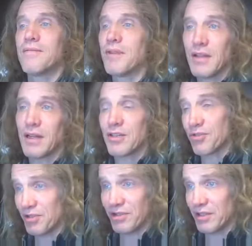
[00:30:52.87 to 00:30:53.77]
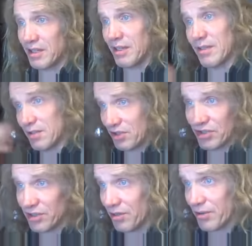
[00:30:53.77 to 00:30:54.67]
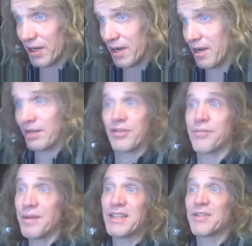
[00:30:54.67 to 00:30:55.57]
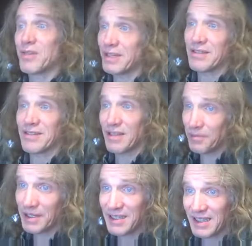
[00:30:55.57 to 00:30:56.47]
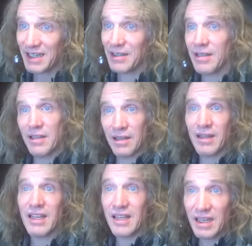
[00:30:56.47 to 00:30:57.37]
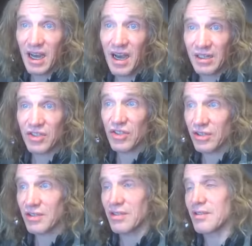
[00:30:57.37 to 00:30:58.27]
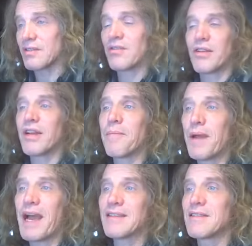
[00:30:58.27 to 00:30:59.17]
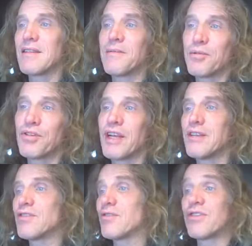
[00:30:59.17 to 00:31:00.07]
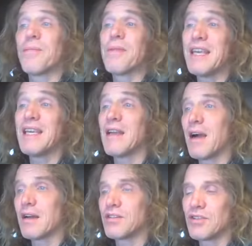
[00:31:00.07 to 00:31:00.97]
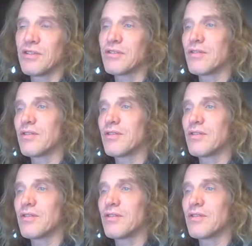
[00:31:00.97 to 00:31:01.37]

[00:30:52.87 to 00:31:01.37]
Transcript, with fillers: the electricity and the shit going on, you're measuring to some extent the consciousness or the capacity, the potential to be conscious